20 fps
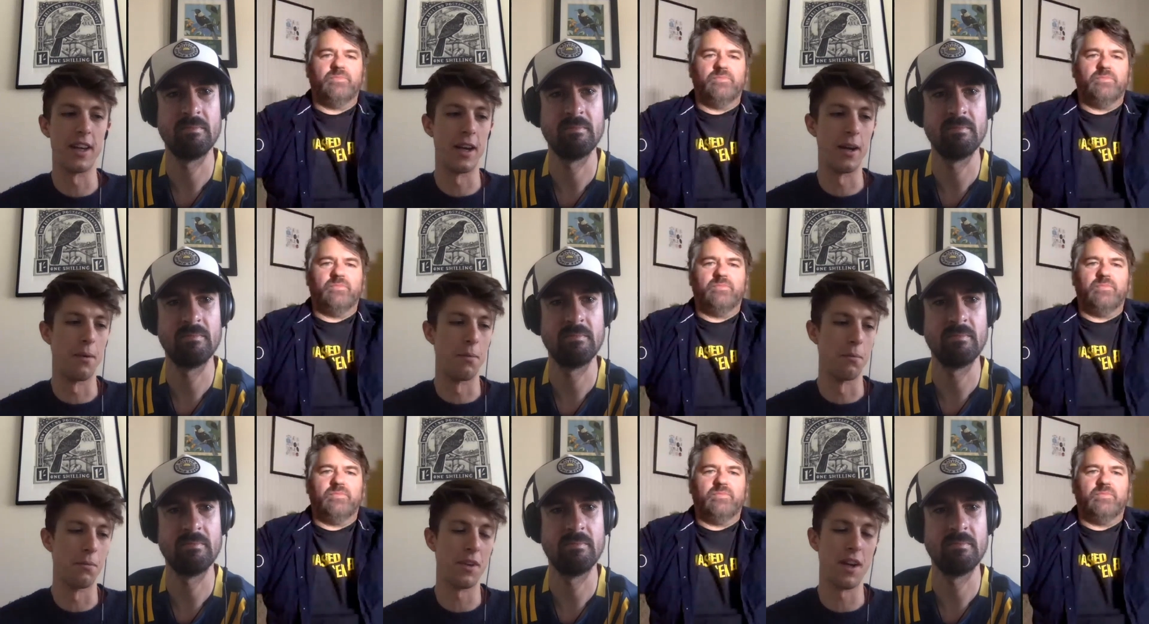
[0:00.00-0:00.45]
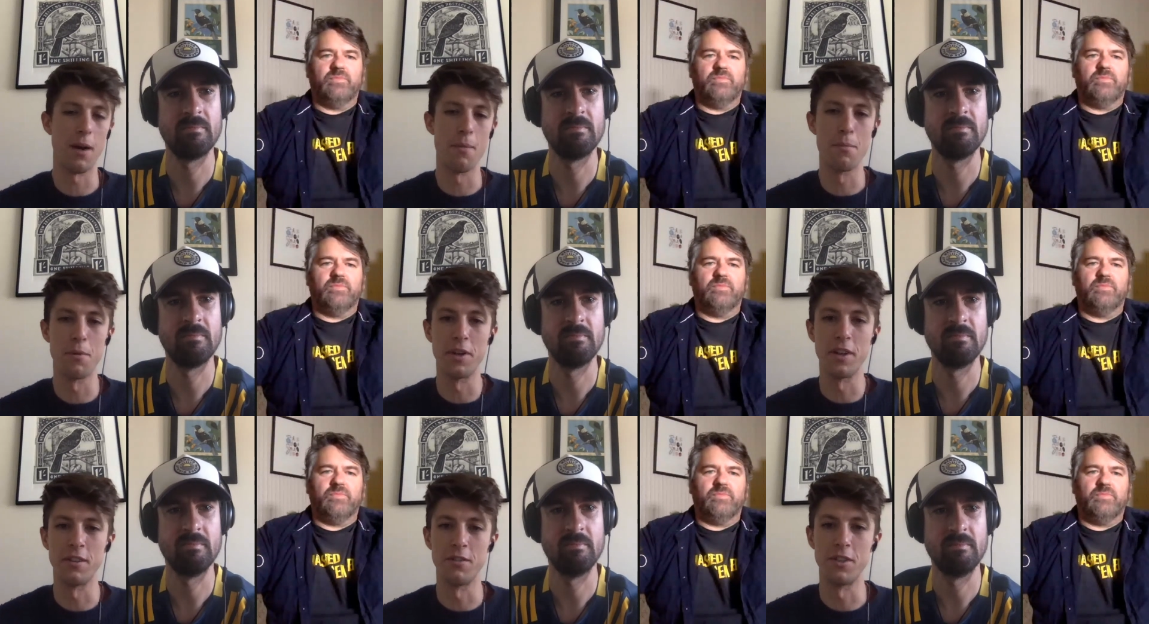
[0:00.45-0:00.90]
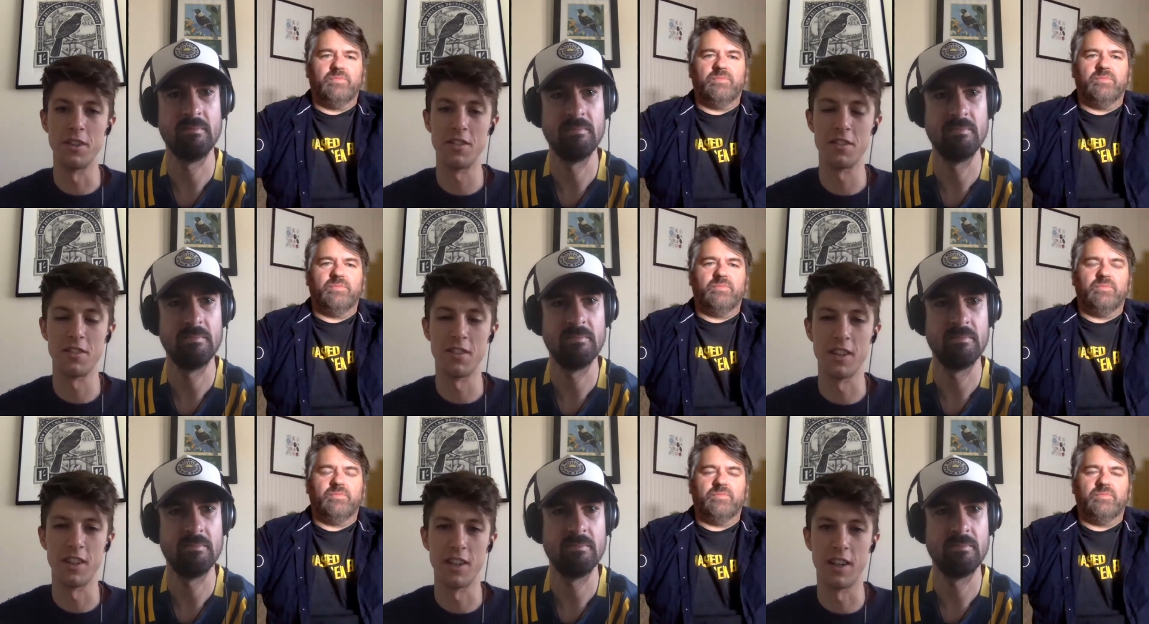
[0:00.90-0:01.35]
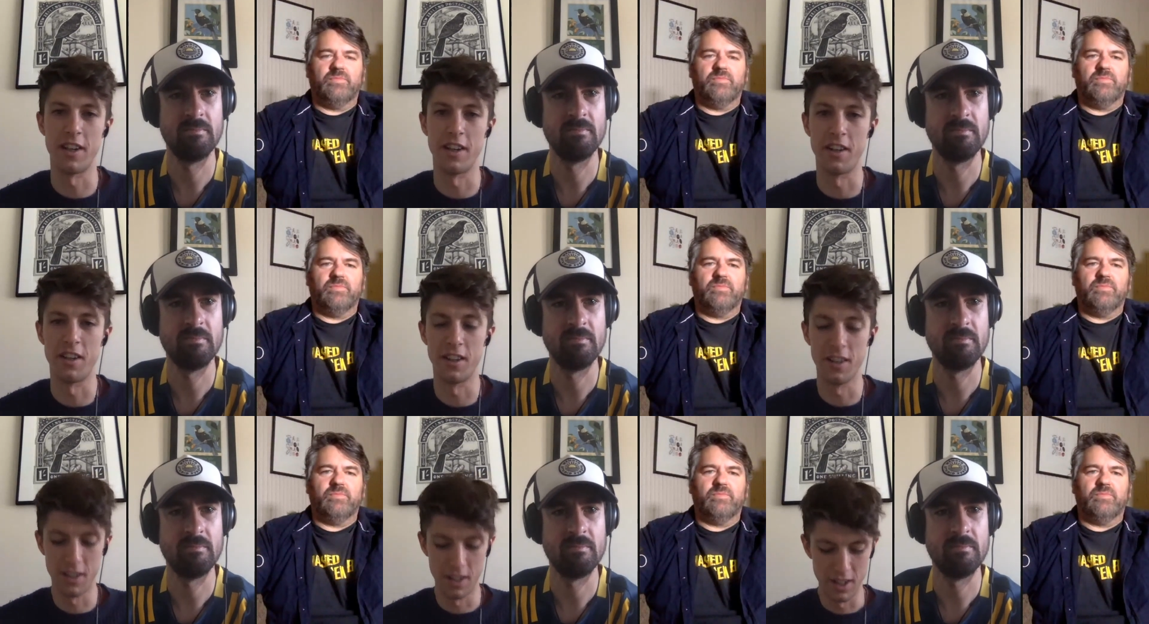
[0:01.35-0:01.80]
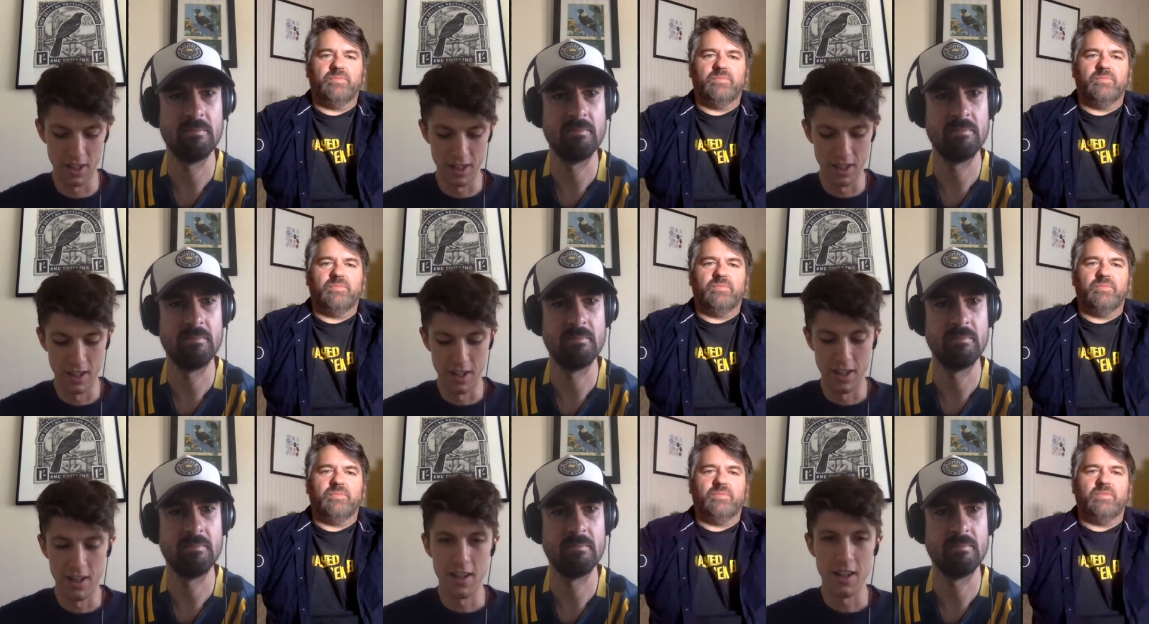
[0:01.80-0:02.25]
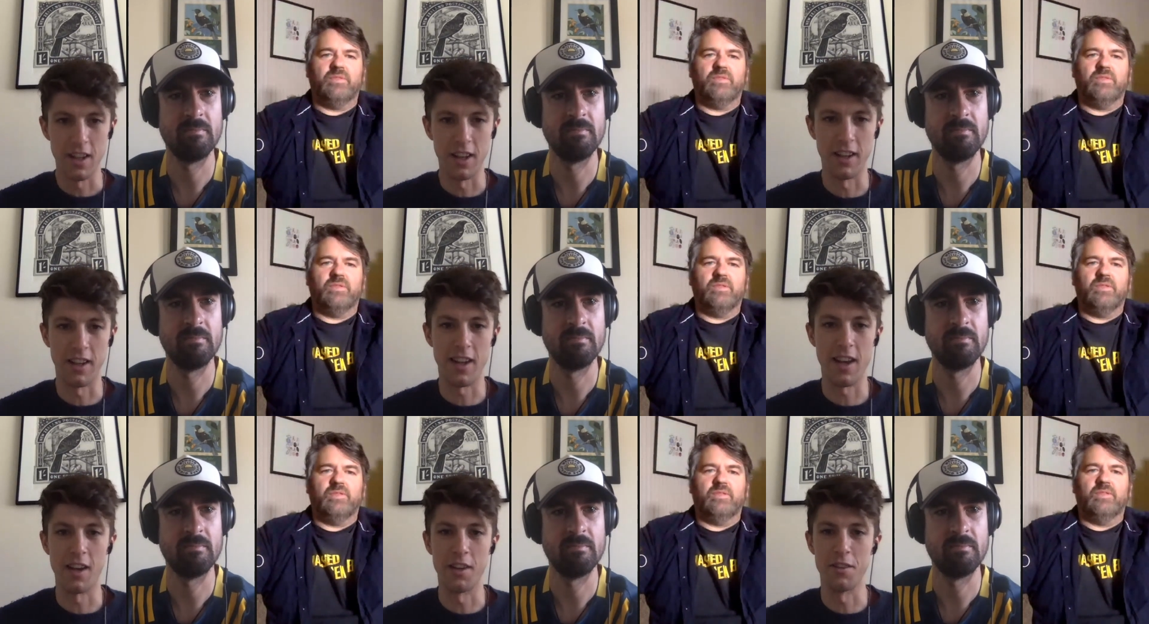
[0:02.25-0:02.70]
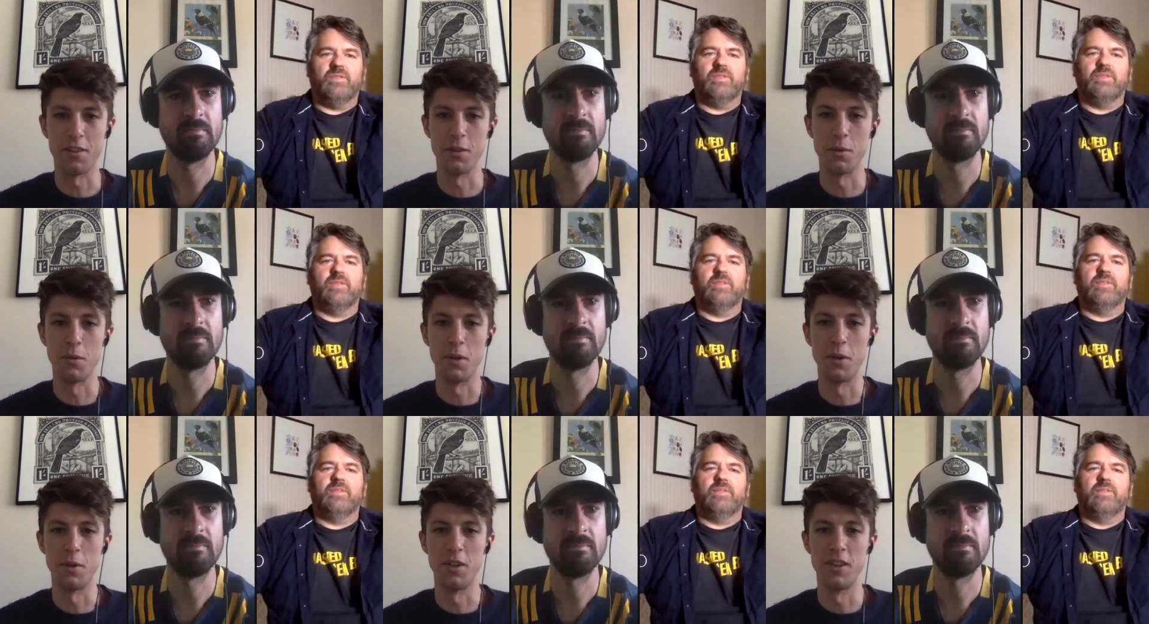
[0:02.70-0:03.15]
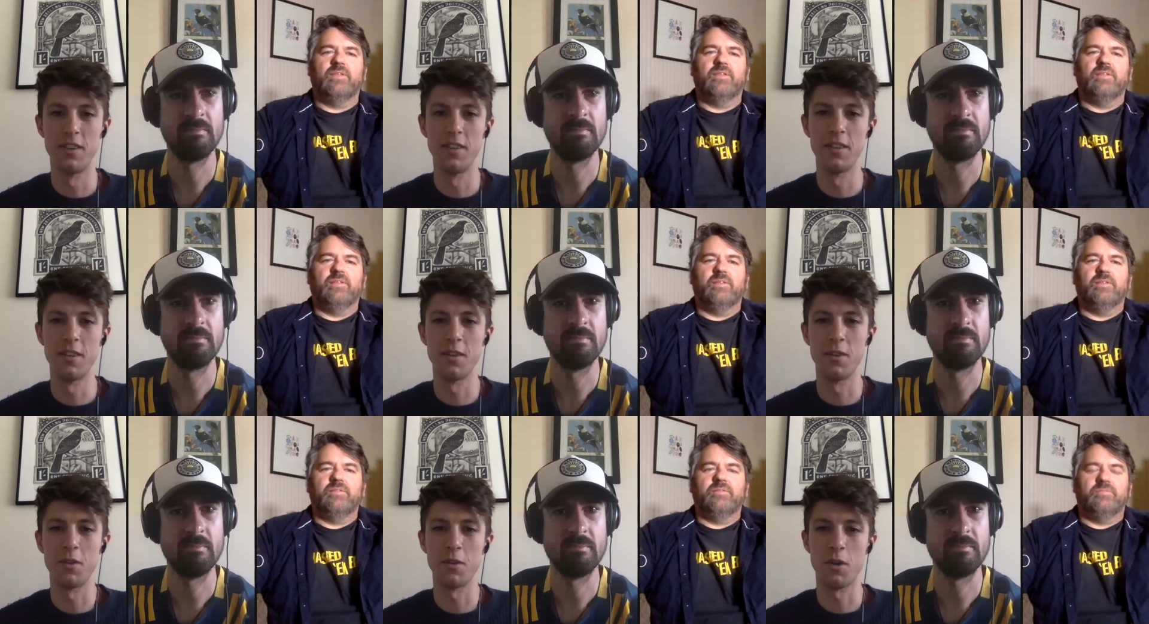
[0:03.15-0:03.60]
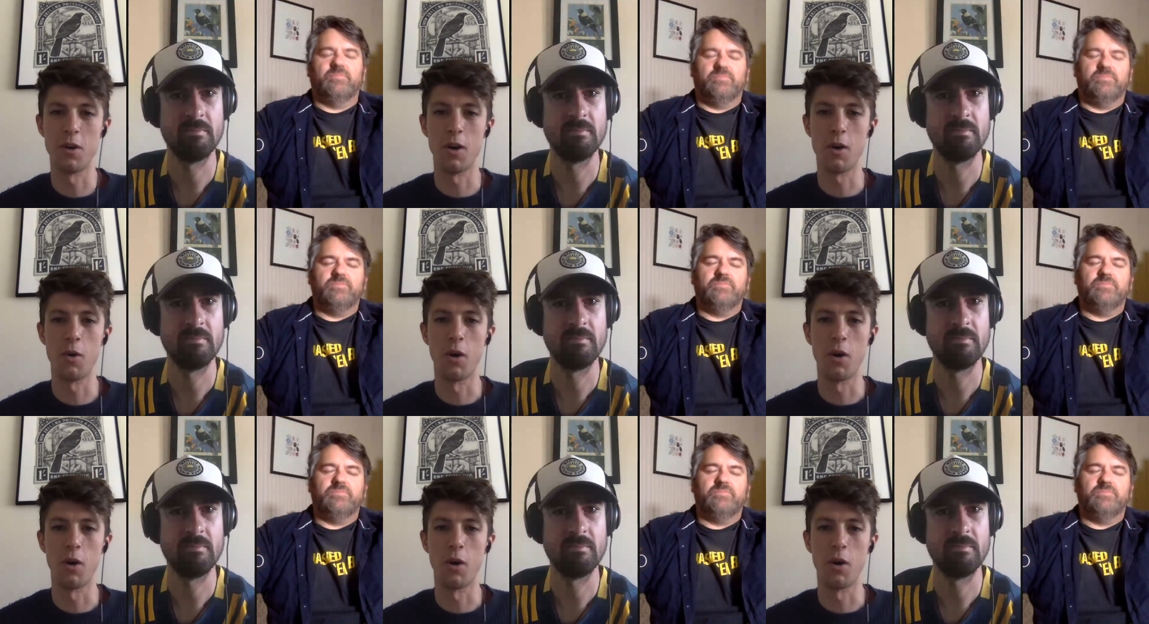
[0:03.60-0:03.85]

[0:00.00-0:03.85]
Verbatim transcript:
Speaker 1: with a um, Cumbrian recently. I had a encounter where it